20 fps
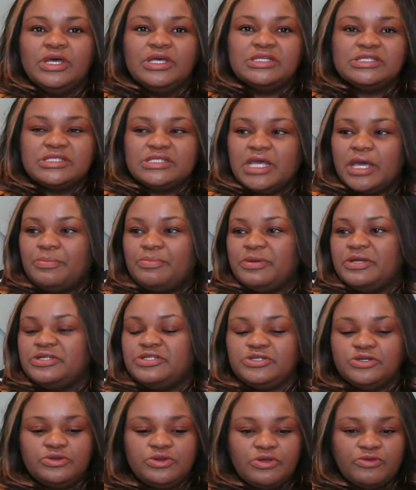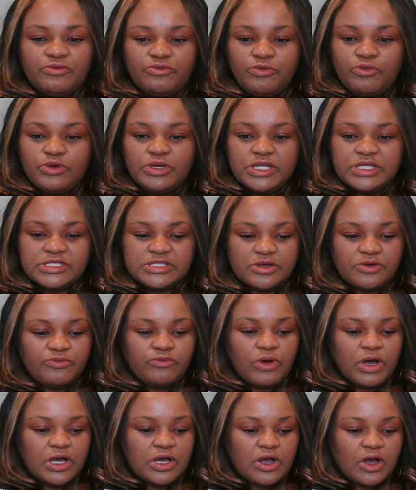step into the fullness of
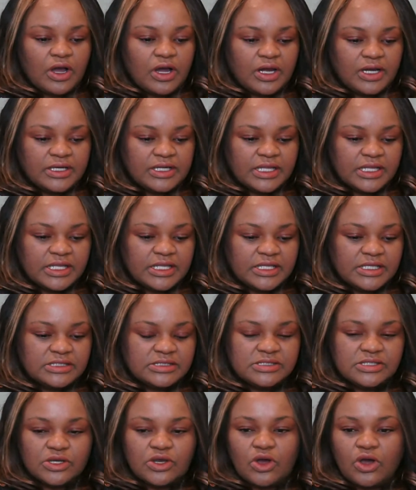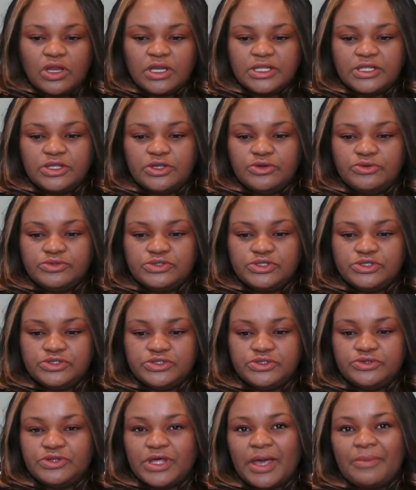what God is calling you to
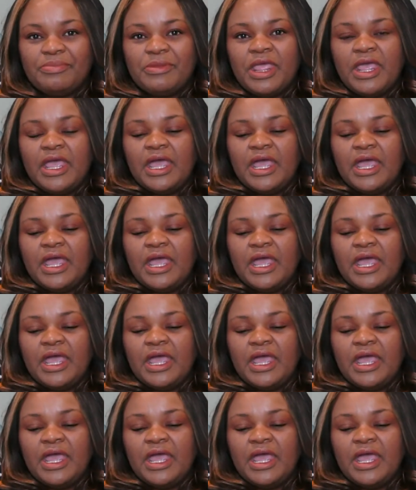do that.